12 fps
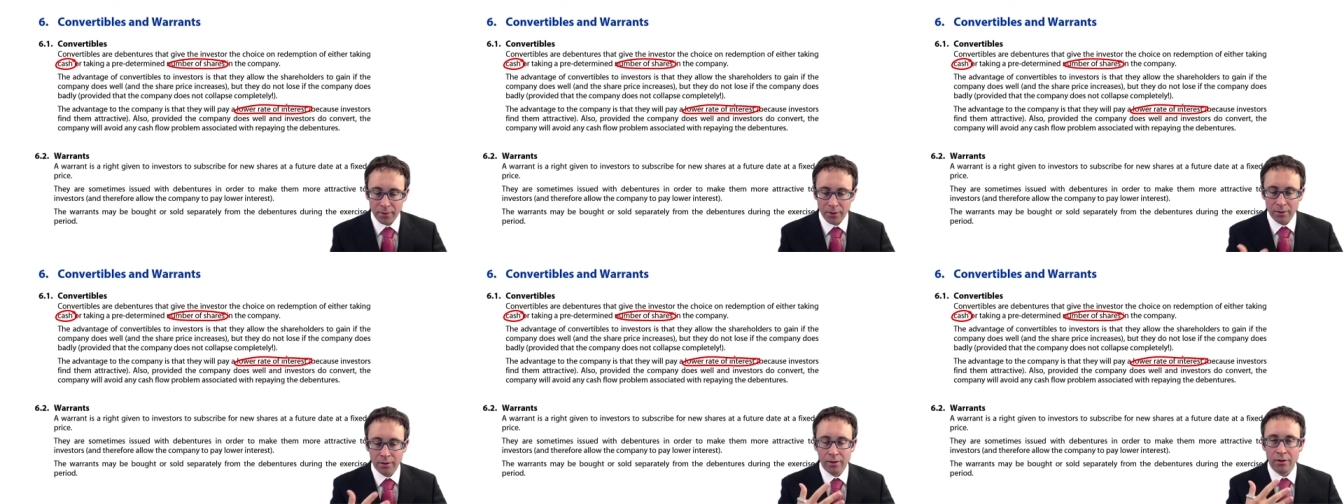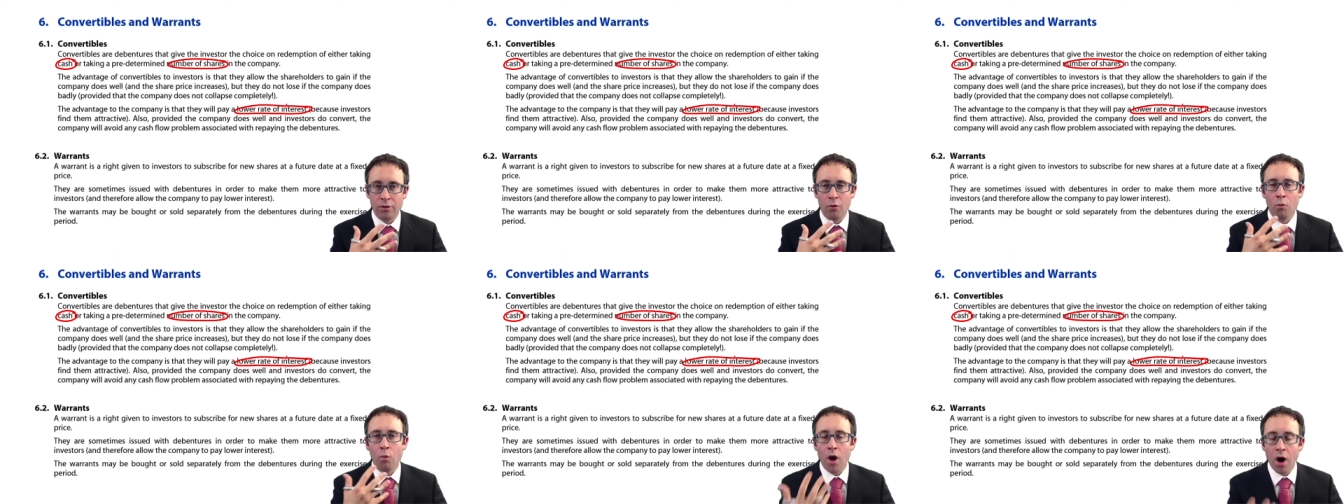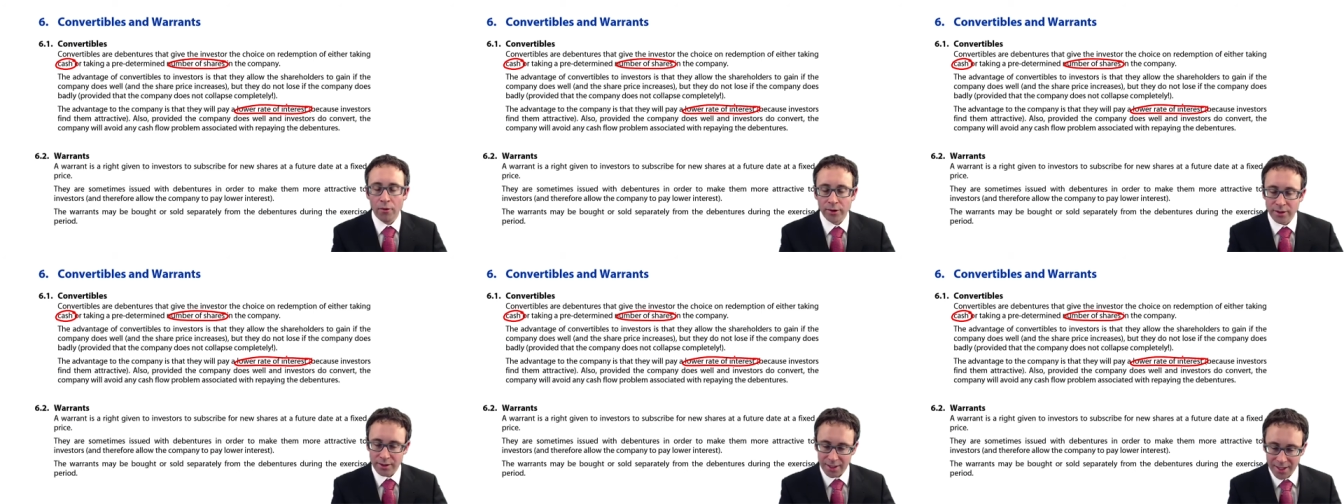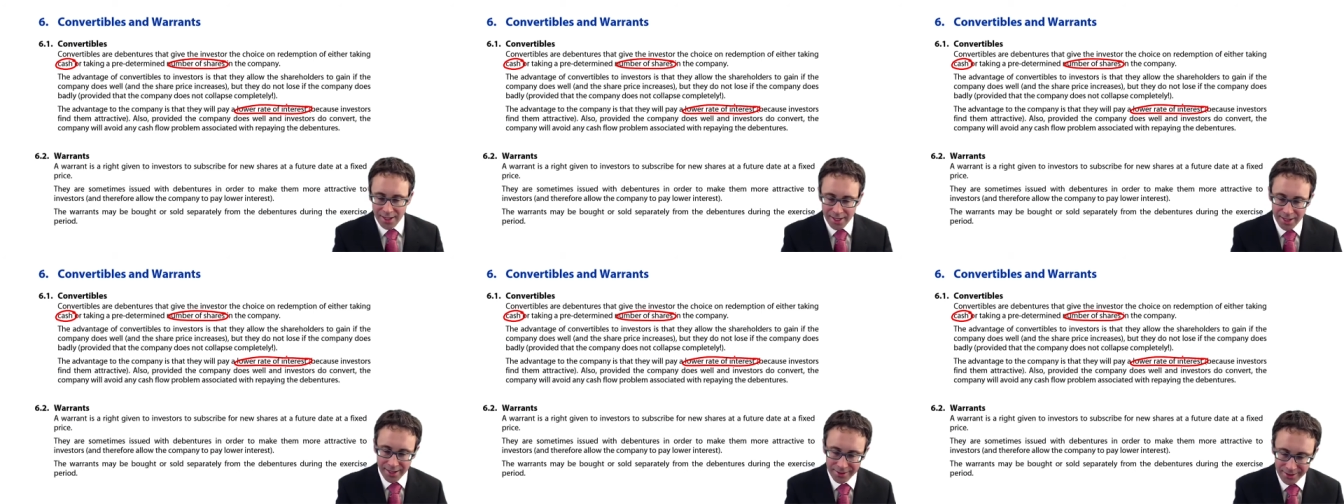But the, the, the warrant
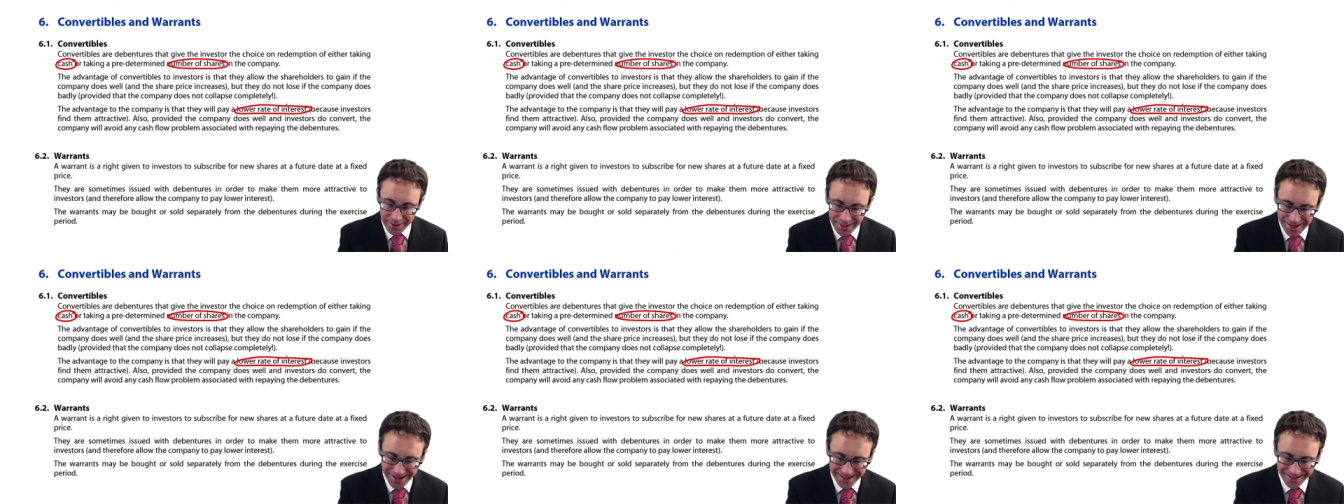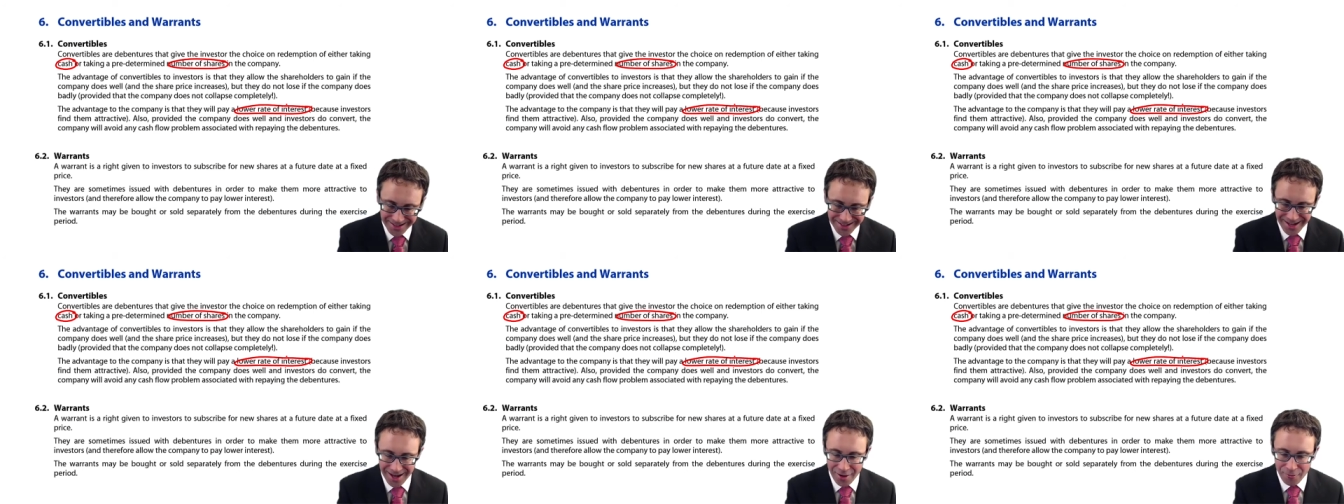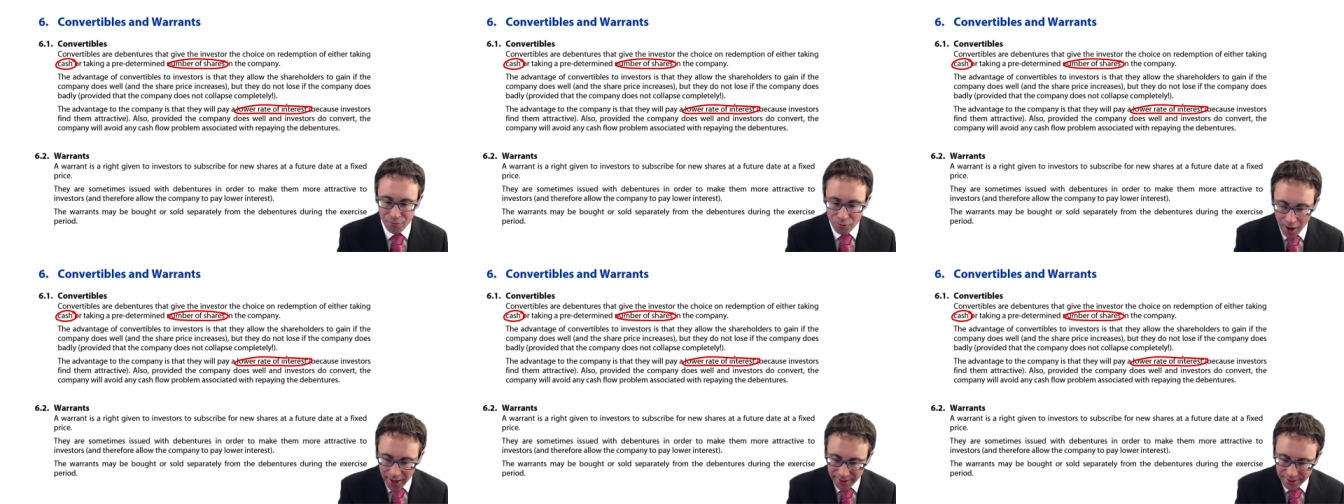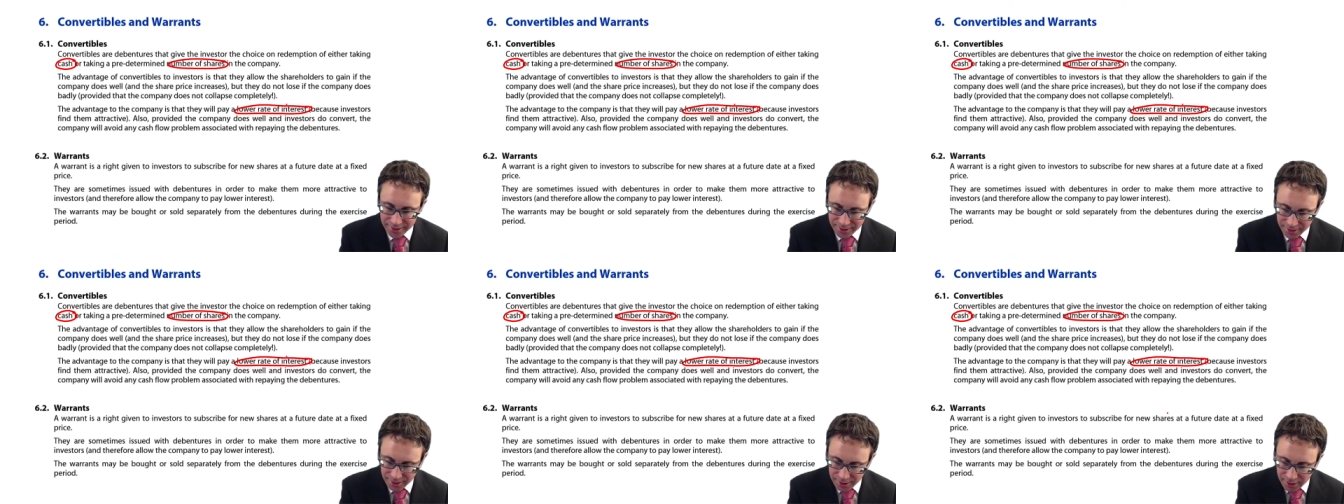is it's a right
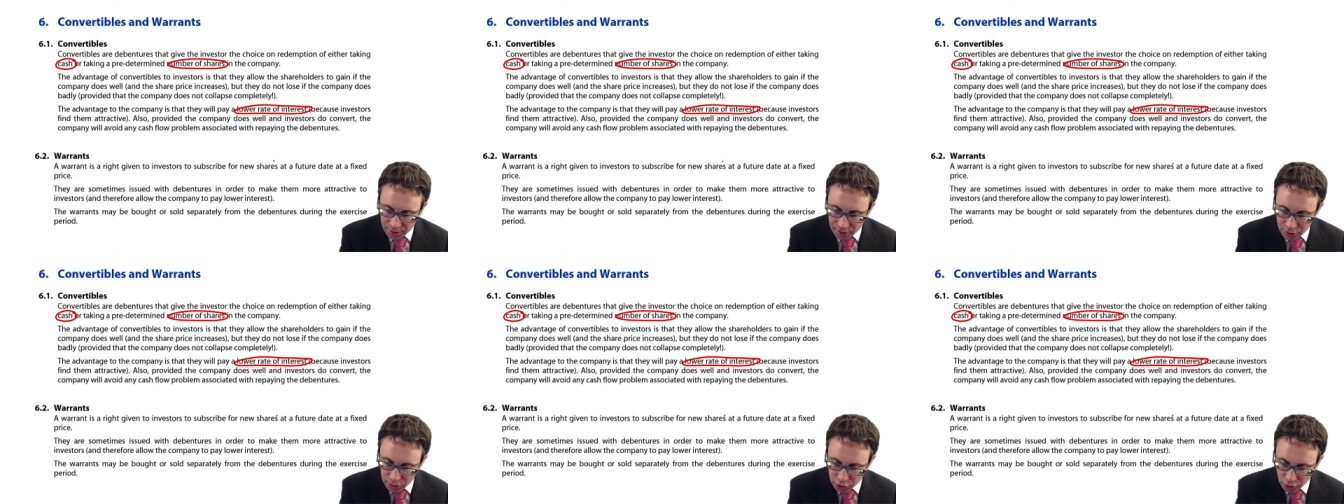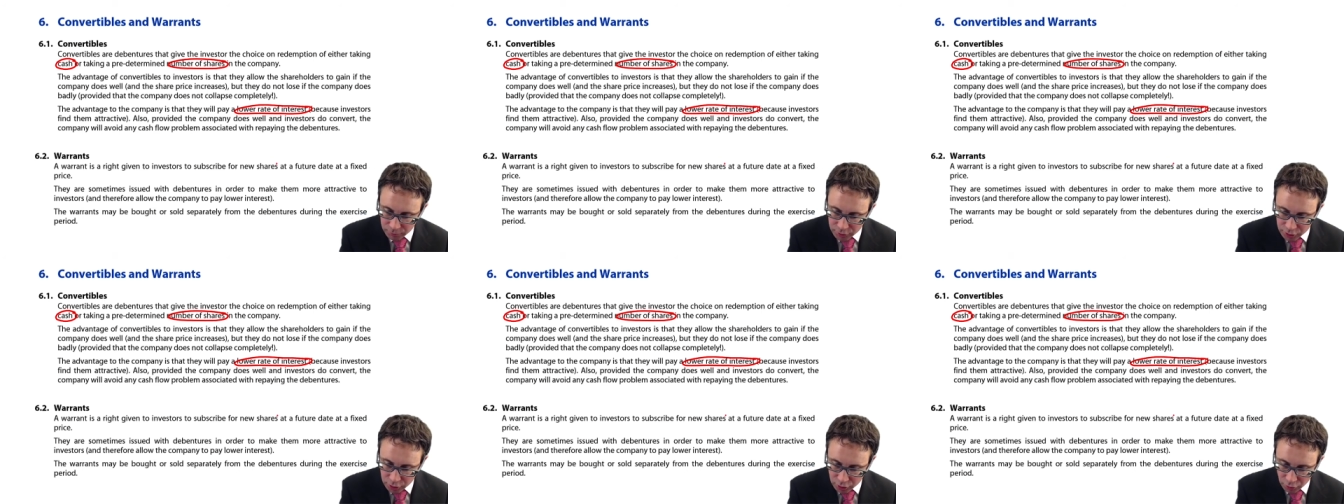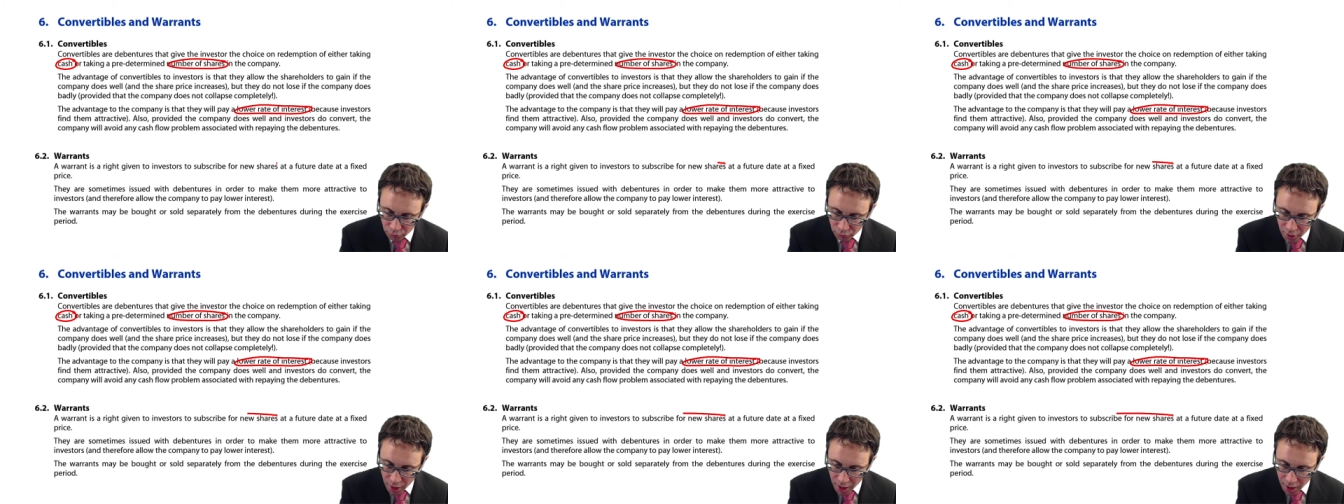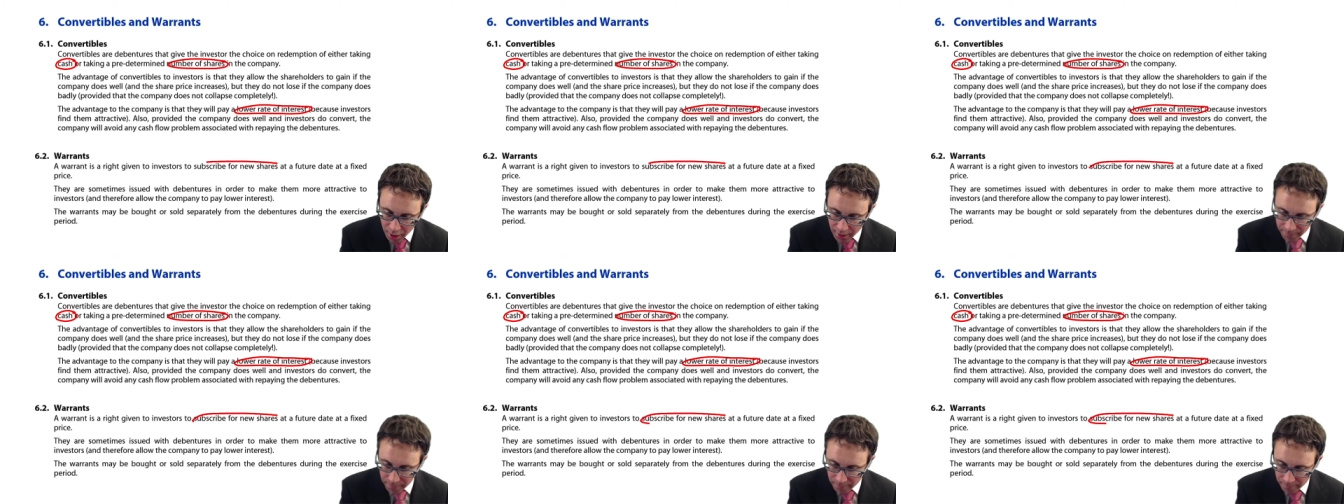to
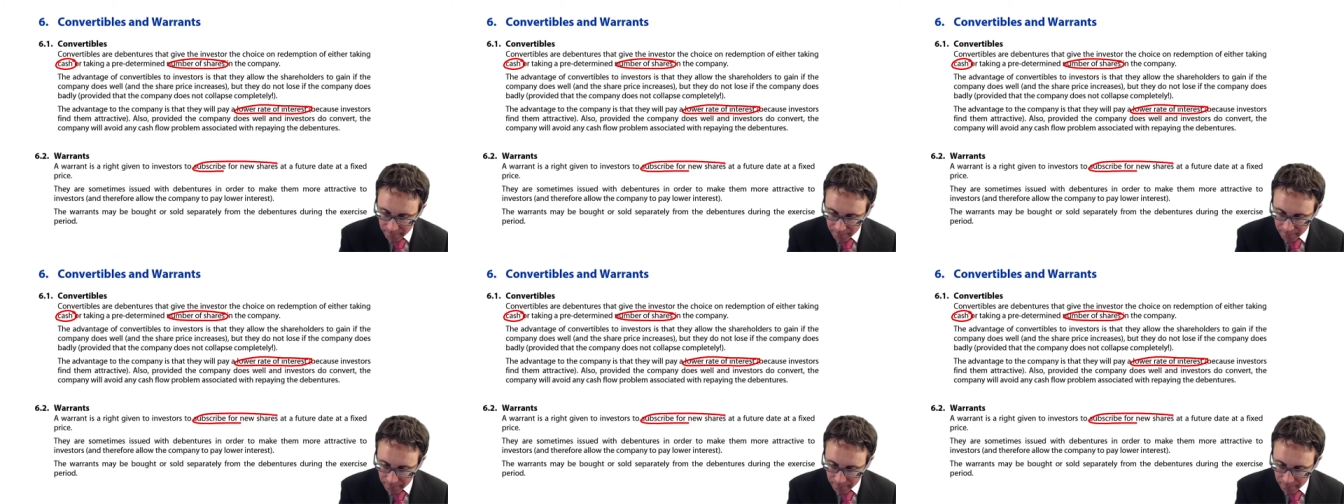subscribe